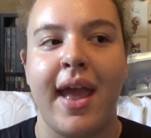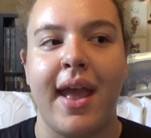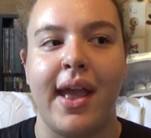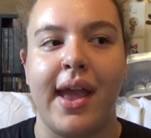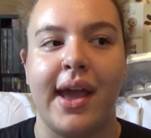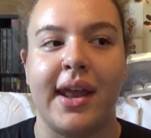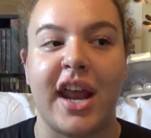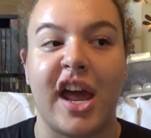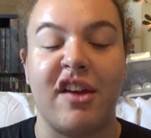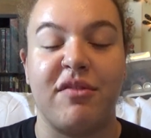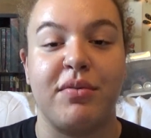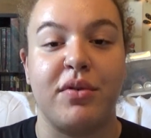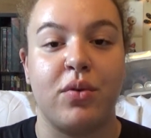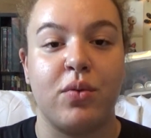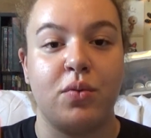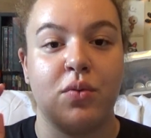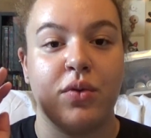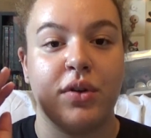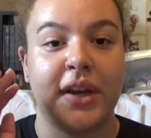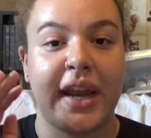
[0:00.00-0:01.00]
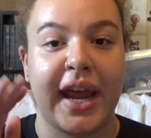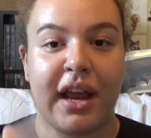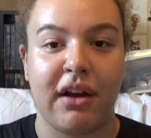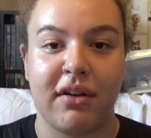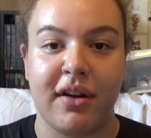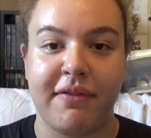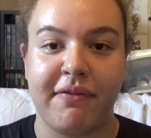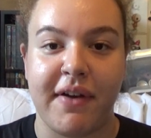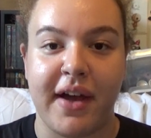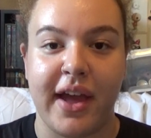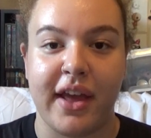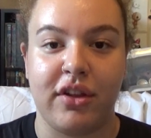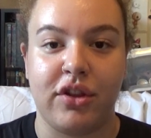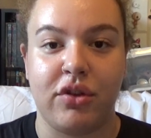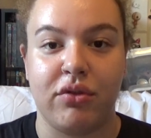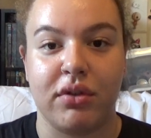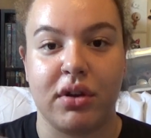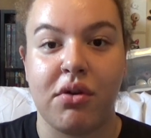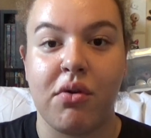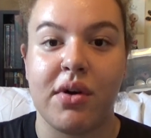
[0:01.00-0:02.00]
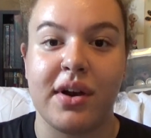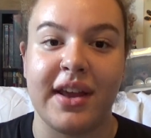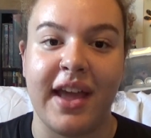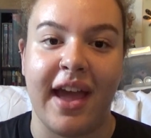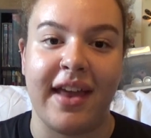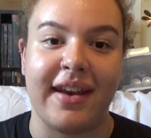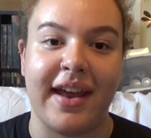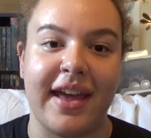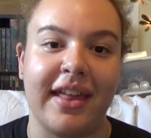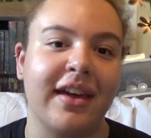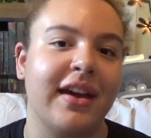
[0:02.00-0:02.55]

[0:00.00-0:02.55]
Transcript: and I've been terrified to record it at night.